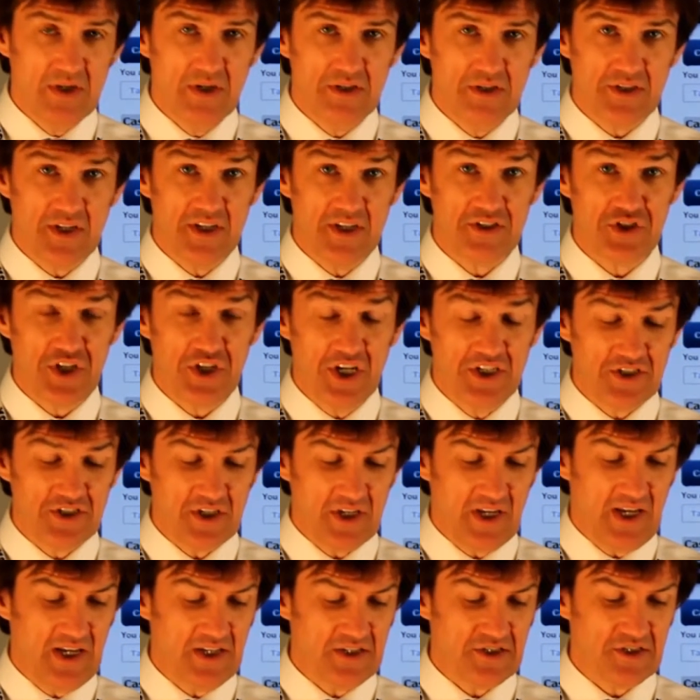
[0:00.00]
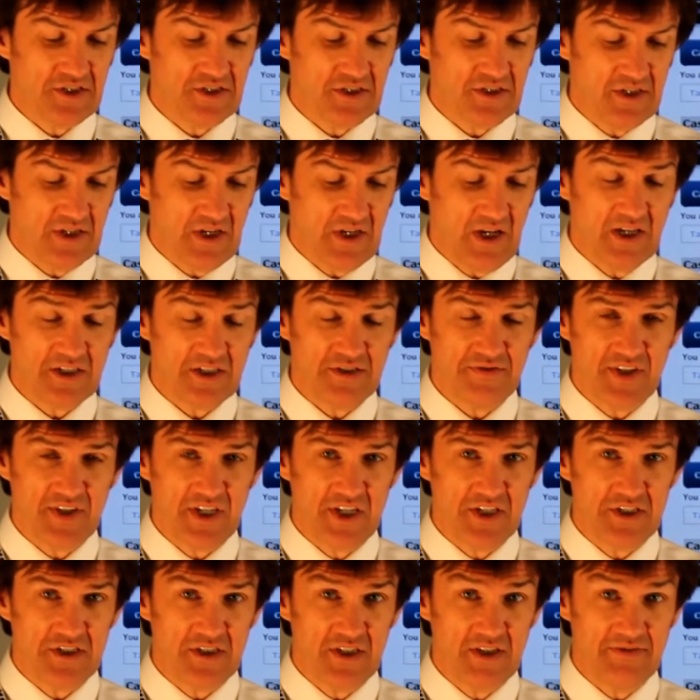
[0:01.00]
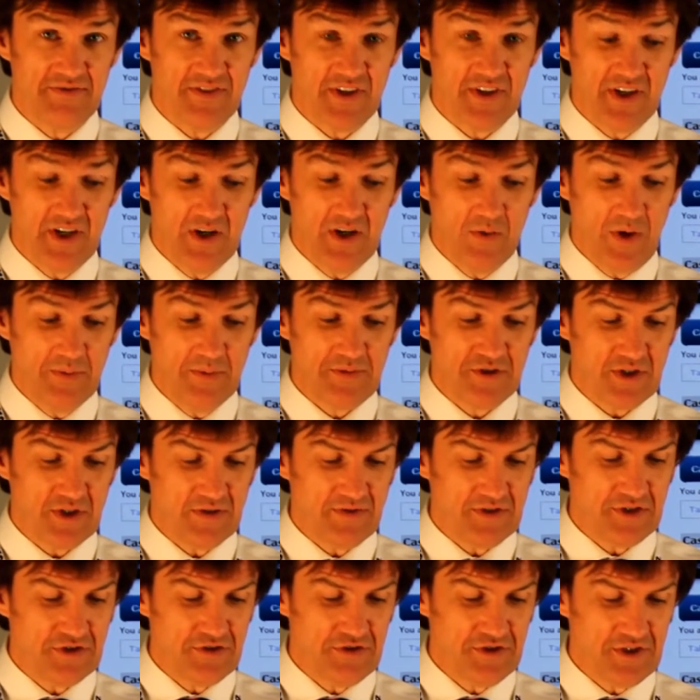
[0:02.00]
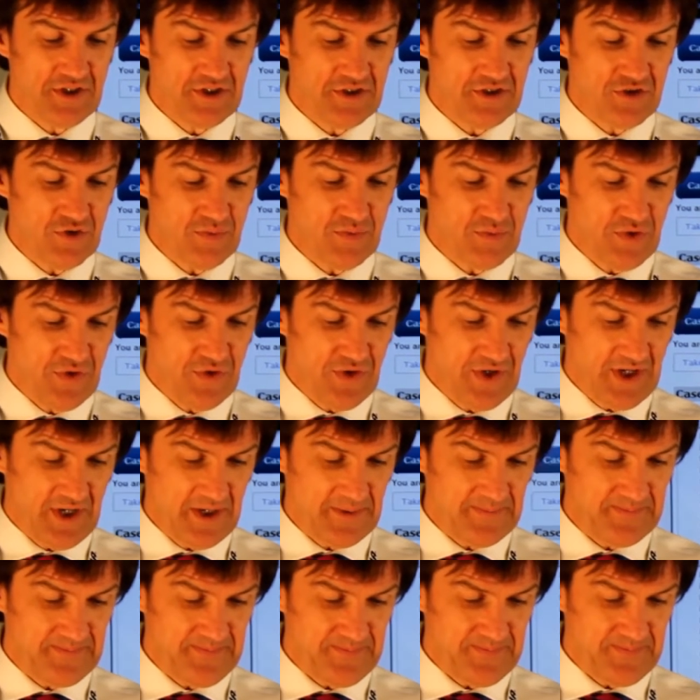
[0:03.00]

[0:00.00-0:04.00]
So let's change the case classification then via a web service using SOAP UI.